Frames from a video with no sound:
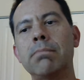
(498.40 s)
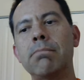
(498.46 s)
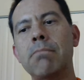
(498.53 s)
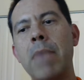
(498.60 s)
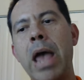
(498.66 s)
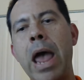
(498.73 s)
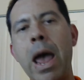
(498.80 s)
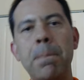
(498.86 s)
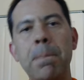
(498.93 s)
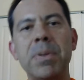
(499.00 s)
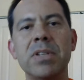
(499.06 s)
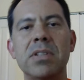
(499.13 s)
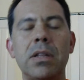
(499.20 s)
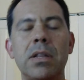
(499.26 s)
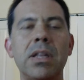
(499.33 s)

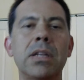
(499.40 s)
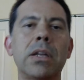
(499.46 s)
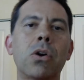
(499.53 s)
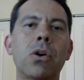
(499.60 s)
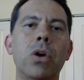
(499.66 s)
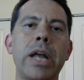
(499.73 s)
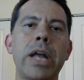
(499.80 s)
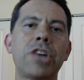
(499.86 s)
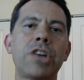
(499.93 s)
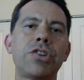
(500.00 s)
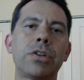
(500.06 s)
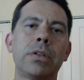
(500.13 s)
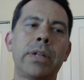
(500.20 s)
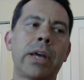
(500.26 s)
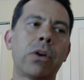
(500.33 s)
happens, I think the
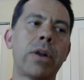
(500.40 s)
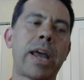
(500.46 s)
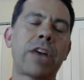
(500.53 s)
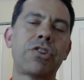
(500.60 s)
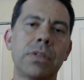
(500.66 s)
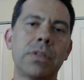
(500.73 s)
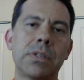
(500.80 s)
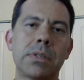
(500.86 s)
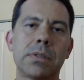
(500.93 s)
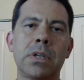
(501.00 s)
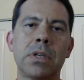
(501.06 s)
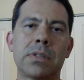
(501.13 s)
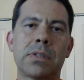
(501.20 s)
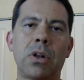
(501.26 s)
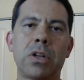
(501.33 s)
connection the connections
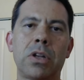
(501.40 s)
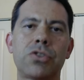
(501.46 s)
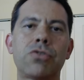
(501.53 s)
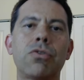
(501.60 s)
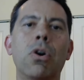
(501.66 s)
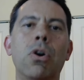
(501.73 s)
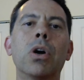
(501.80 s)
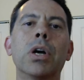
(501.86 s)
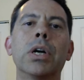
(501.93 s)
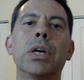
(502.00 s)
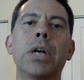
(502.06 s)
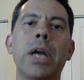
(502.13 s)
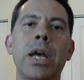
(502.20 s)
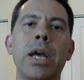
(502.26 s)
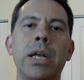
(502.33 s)
it's a lot
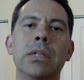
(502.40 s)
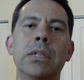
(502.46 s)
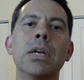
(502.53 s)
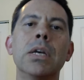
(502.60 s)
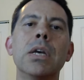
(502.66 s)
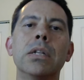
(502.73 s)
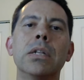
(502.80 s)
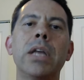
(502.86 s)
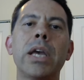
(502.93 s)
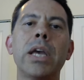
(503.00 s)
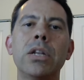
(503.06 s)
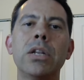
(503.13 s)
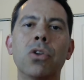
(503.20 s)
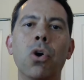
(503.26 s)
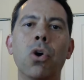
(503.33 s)
stronger, and they
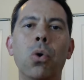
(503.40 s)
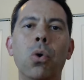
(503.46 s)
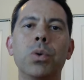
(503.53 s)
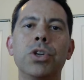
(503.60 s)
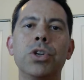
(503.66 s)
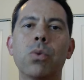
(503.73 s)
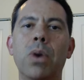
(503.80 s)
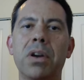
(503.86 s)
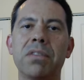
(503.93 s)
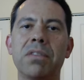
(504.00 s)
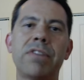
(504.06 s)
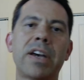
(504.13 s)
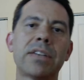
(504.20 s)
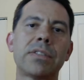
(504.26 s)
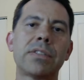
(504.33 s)
know you are
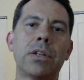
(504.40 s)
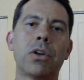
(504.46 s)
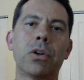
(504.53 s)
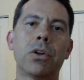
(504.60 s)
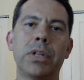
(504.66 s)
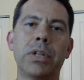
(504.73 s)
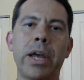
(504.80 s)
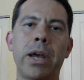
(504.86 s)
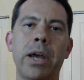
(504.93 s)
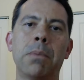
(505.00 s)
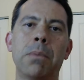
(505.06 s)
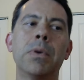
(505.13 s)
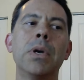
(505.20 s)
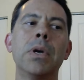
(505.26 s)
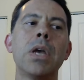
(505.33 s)
invested on
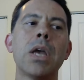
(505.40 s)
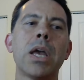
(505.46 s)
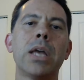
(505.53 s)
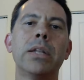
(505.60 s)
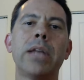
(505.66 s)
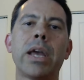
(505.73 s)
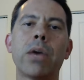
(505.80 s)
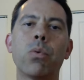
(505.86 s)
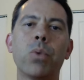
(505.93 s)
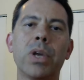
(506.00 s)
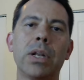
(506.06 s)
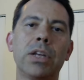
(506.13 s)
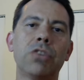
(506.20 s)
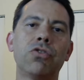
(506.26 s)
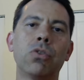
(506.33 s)
them and they are
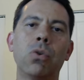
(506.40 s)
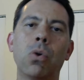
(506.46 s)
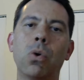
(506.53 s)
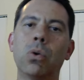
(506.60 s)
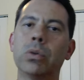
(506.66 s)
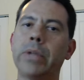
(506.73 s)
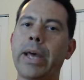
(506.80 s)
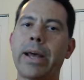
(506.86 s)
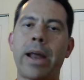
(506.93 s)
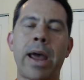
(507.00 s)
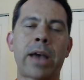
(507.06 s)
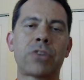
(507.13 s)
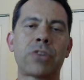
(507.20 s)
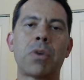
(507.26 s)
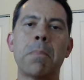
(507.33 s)
willing to go that
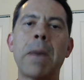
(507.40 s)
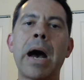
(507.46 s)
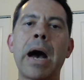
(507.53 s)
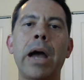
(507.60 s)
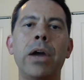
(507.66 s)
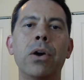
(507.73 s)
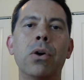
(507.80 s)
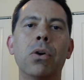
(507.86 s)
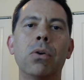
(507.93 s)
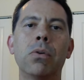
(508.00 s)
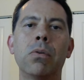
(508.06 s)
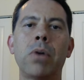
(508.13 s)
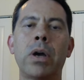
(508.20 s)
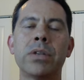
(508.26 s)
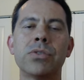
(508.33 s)
extra
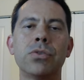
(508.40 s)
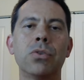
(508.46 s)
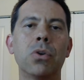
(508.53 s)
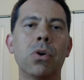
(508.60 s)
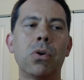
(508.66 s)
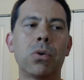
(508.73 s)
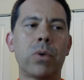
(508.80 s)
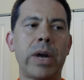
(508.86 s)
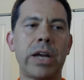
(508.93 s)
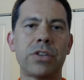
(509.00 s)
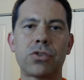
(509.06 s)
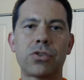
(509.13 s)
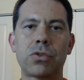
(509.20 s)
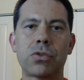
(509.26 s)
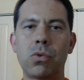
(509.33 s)
mile. As you know, grad
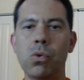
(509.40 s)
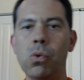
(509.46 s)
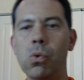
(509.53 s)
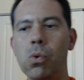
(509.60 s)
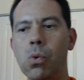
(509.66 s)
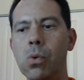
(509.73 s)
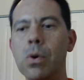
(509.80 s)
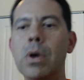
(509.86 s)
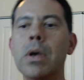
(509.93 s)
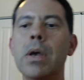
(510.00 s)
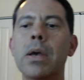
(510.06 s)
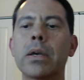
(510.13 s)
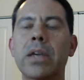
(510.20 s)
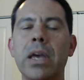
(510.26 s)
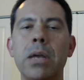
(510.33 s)
school
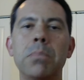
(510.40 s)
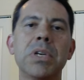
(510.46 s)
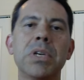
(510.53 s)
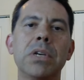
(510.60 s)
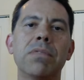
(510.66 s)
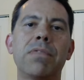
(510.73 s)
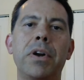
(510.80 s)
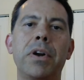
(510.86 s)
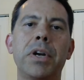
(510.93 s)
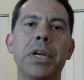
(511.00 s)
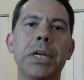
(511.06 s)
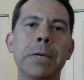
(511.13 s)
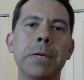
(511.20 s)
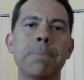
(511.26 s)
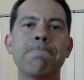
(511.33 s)
can be
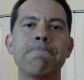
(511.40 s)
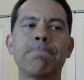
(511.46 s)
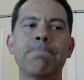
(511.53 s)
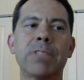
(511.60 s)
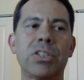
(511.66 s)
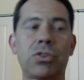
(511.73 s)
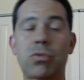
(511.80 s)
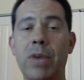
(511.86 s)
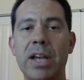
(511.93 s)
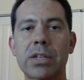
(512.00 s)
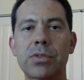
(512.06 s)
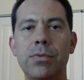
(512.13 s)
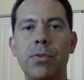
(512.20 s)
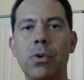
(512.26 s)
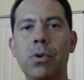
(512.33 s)
very
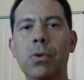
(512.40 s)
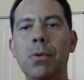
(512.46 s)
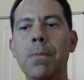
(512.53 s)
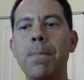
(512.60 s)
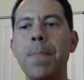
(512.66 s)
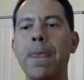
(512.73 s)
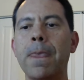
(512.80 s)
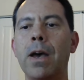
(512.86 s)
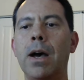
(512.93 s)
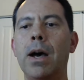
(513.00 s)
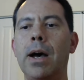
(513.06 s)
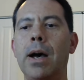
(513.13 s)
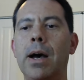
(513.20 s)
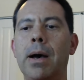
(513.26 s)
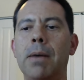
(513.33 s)
stressful,
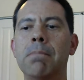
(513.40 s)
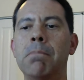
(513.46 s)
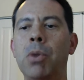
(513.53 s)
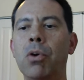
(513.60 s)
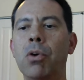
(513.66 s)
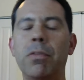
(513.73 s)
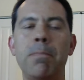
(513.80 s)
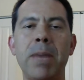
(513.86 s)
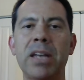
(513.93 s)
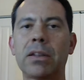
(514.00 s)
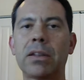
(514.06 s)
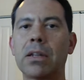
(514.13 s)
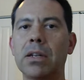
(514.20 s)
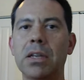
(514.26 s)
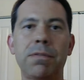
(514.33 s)
um, both
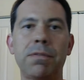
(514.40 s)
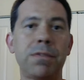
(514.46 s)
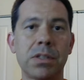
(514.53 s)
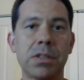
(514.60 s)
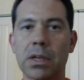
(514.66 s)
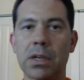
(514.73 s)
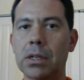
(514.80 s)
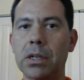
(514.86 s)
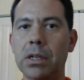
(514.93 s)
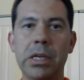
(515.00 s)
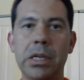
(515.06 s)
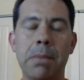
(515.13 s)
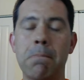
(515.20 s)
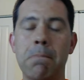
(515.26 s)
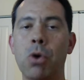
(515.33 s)
mentally,
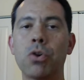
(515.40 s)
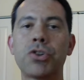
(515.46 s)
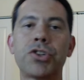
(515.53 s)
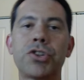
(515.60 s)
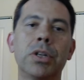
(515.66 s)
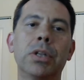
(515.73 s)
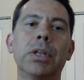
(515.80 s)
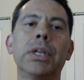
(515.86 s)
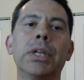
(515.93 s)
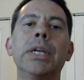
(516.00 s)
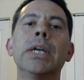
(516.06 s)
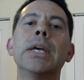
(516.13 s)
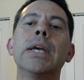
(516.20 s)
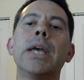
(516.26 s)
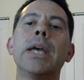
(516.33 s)
physically,
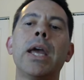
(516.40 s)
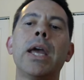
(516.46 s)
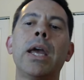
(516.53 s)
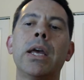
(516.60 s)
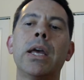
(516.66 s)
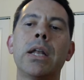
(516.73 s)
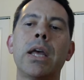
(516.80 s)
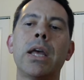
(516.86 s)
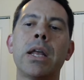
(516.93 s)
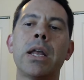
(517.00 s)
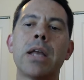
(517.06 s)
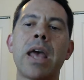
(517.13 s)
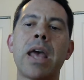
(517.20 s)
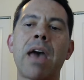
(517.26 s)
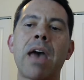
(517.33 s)
emotionally, and
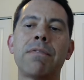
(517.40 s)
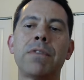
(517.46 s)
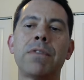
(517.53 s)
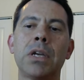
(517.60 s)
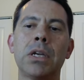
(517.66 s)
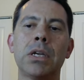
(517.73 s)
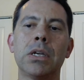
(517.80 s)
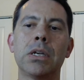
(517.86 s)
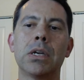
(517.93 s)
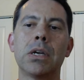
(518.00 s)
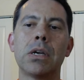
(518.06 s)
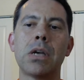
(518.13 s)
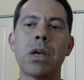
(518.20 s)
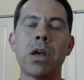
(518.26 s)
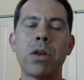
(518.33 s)
and having
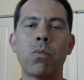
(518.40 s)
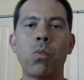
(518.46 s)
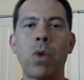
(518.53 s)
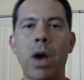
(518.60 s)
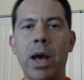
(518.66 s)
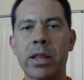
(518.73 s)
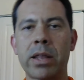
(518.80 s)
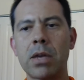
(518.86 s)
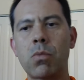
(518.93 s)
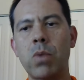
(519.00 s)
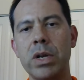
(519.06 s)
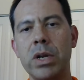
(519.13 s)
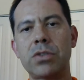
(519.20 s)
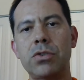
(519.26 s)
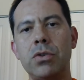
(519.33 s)
and I think
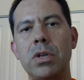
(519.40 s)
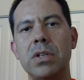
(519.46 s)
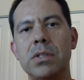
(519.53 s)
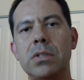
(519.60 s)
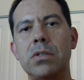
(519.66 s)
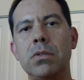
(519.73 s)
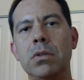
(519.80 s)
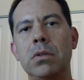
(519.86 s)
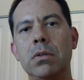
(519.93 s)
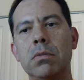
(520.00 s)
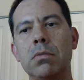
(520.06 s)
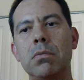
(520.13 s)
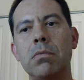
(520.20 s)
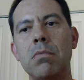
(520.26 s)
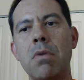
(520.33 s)
when students
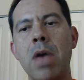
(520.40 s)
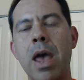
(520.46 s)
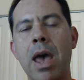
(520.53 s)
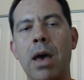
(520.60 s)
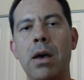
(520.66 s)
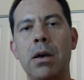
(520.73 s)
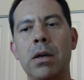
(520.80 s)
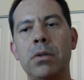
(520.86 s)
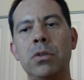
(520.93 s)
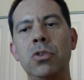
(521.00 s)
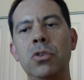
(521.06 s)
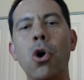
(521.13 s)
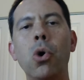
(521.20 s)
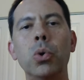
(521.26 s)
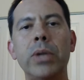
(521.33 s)
have,
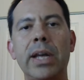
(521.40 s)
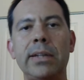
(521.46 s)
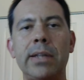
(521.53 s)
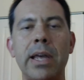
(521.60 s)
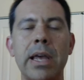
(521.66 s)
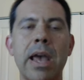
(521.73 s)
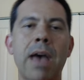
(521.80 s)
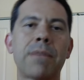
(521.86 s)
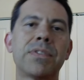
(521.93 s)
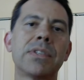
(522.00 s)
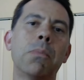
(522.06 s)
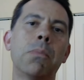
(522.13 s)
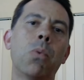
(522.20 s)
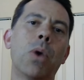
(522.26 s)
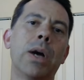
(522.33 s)
know that they have
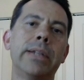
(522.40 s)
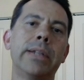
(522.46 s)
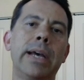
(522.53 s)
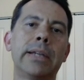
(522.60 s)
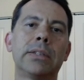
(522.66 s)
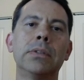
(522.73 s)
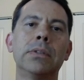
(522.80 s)
someone that